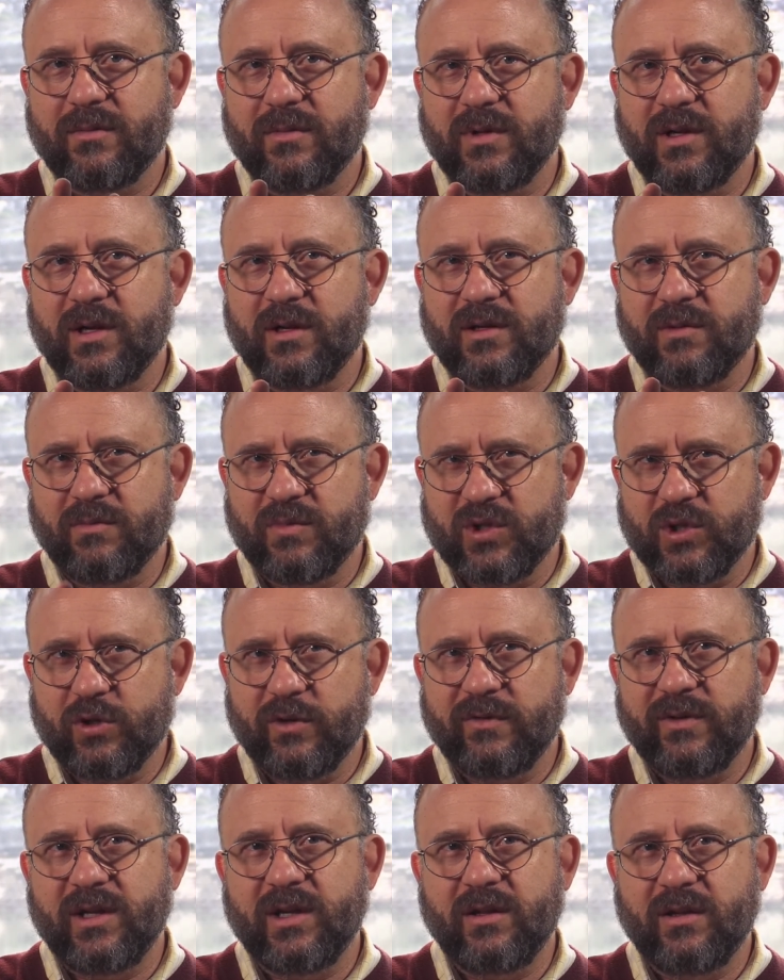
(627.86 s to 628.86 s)

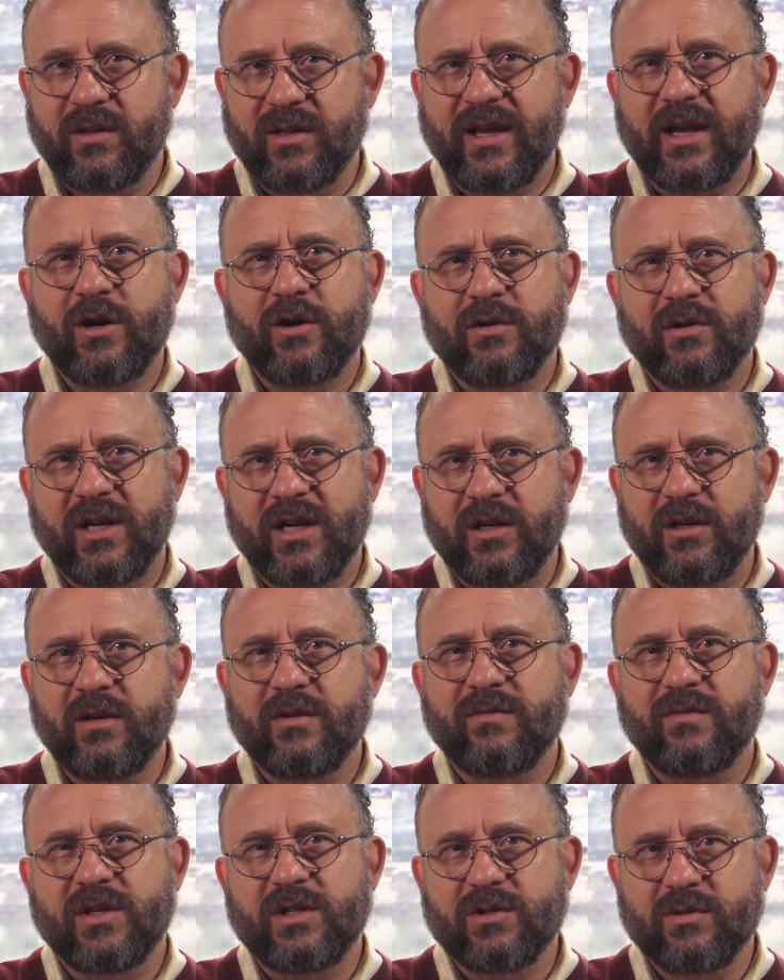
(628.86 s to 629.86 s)
observing their
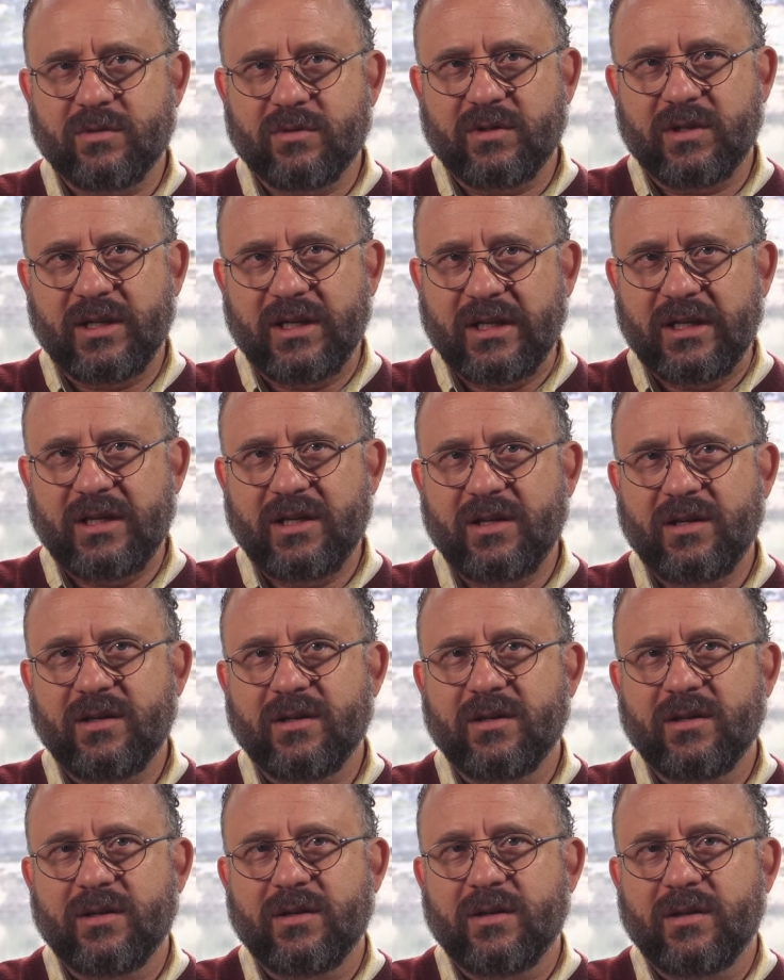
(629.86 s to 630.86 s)
individual need,
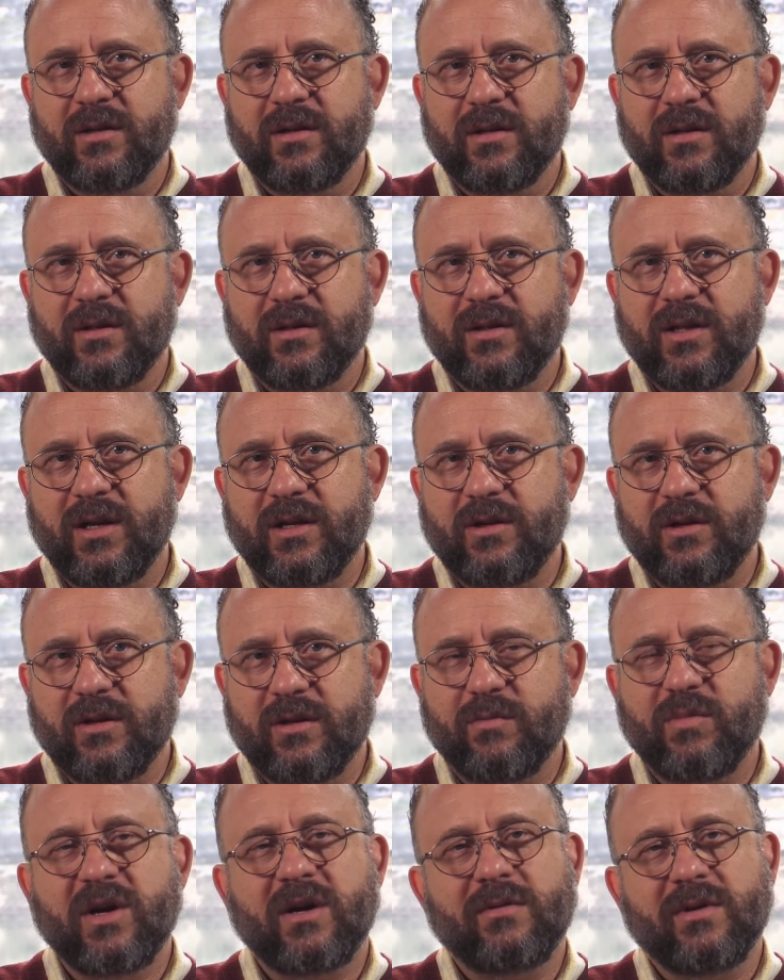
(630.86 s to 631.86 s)
then you're
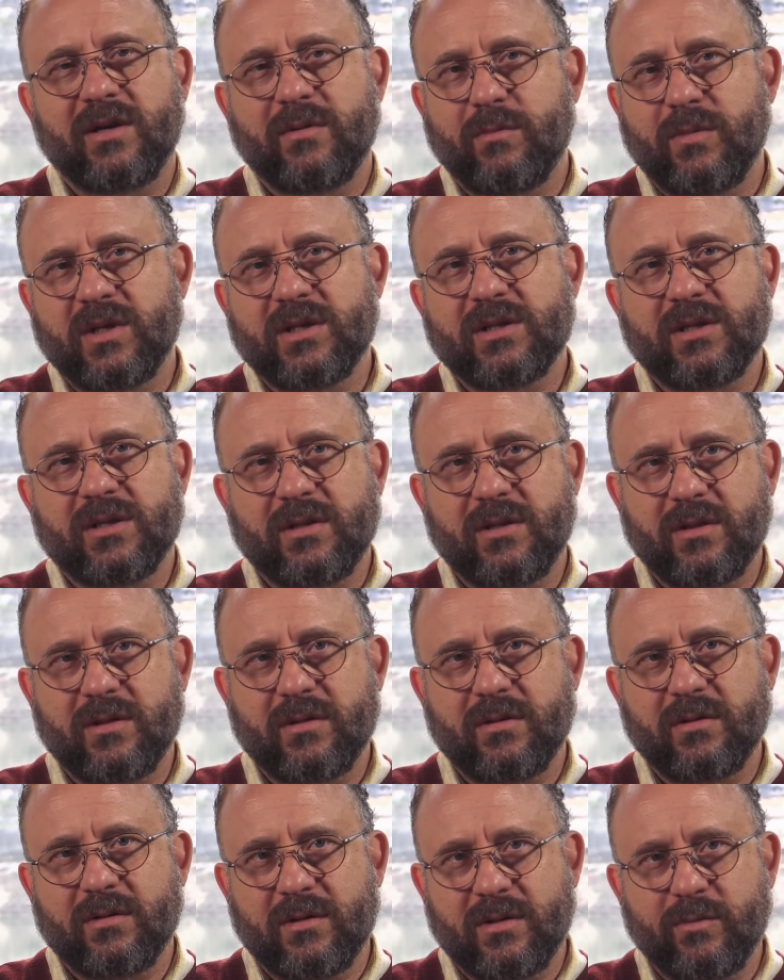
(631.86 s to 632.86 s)
probably going to miss
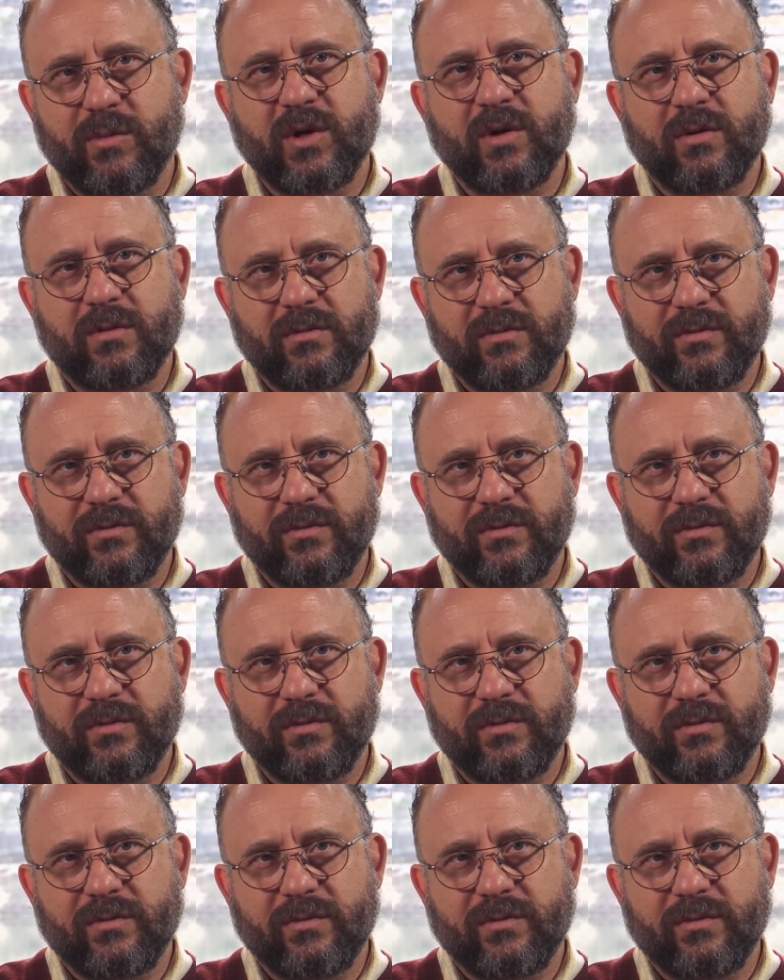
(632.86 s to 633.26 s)
the boat.